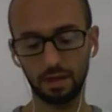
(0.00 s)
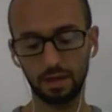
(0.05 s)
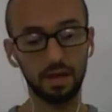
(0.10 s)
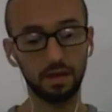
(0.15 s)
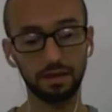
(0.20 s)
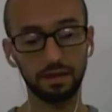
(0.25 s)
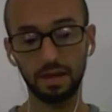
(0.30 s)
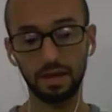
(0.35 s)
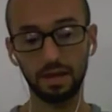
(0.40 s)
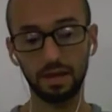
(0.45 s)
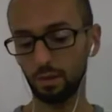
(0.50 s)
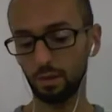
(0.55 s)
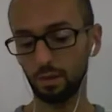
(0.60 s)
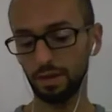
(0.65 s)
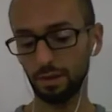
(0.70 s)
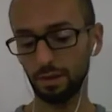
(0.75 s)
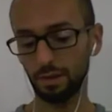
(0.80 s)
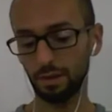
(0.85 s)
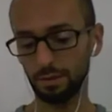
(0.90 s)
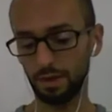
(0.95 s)

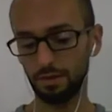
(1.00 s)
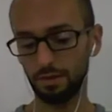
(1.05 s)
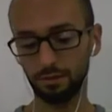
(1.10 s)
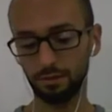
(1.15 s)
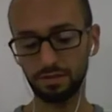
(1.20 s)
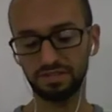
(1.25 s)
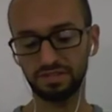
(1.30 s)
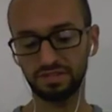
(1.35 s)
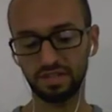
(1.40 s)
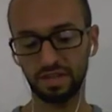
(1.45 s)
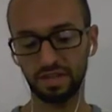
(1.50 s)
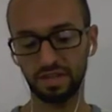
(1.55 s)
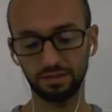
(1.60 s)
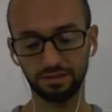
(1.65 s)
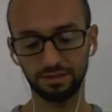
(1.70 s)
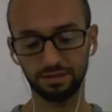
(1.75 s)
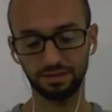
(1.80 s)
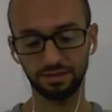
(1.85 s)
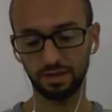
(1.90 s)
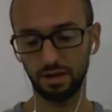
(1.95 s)
networking with other
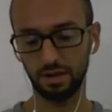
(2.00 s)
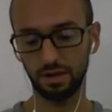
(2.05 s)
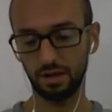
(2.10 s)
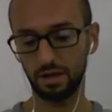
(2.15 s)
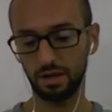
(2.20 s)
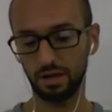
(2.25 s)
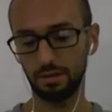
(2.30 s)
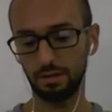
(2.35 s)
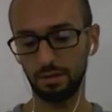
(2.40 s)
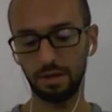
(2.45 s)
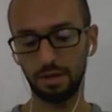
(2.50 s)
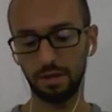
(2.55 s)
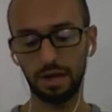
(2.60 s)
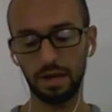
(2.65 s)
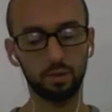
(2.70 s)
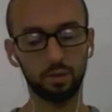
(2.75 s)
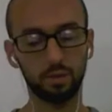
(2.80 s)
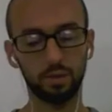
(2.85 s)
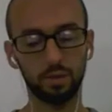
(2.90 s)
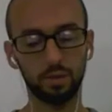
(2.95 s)
resellers. I
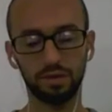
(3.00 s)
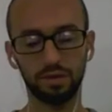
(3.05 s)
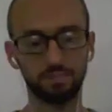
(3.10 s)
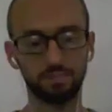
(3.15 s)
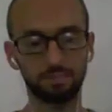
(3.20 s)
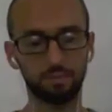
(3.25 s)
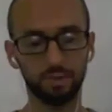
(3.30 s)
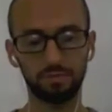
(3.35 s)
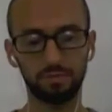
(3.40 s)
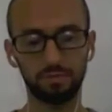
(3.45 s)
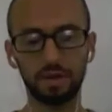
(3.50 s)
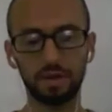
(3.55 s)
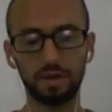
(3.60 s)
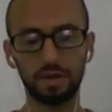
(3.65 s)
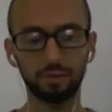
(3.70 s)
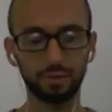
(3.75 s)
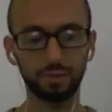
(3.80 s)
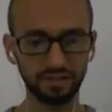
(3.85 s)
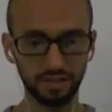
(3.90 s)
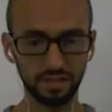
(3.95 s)
network with many
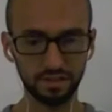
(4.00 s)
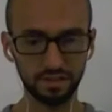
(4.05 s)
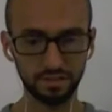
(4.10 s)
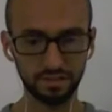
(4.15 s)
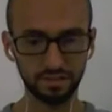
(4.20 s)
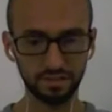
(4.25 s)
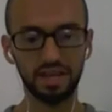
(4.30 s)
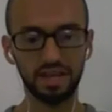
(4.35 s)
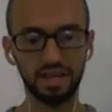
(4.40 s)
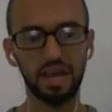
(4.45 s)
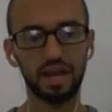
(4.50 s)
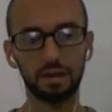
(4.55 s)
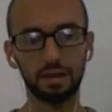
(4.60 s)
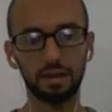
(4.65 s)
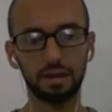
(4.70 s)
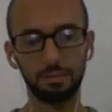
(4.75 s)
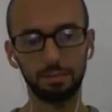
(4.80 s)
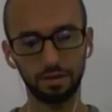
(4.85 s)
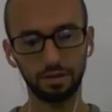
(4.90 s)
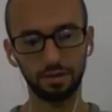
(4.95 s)
resellers as I can and
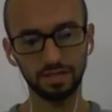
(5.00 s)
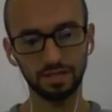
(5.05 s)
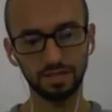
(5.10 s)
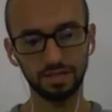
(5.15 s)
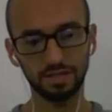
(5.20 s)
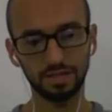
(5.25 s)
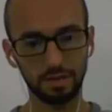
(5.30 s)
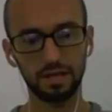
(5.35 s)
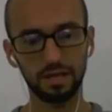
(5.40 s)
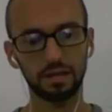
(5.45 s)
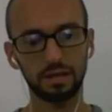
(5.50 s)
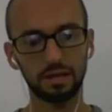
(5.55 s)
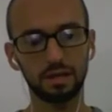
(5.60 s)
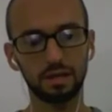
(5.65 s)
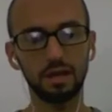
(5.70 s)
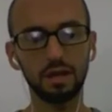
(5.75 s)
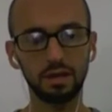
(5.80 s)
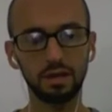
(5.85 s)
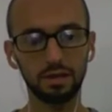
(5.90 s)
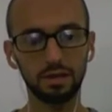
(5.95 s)
build as many
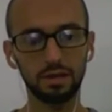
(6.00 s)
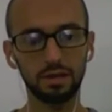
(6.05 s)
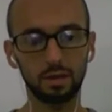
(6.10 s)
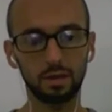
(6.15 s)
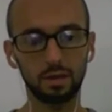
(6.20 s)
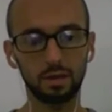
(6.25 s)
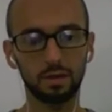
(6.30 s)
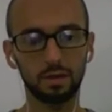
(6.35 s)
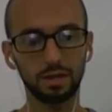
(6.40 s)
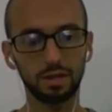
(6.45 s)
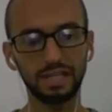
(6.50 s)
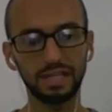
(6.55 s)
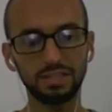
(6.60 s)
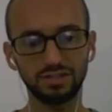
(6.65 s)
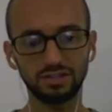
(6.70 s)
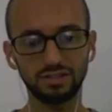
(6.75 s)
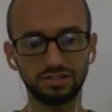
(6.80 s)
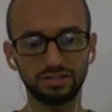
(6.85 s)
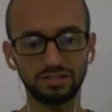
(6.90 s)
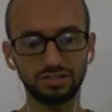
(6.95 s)

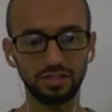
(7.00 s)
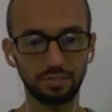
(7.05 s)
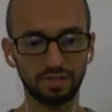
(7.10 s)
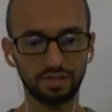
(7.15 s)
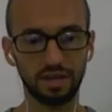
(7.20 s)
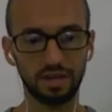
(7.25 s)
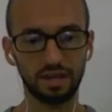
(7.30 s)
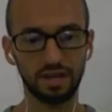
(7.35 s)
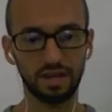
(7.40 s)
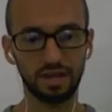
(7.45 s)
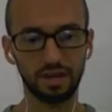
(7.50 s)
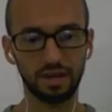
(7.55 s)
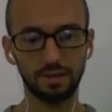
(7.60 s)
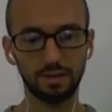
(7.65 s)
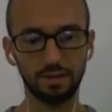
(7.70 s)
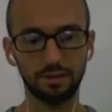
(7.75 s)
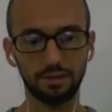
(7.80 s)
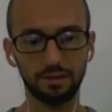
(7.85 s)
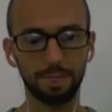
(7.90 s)
relationships as I can.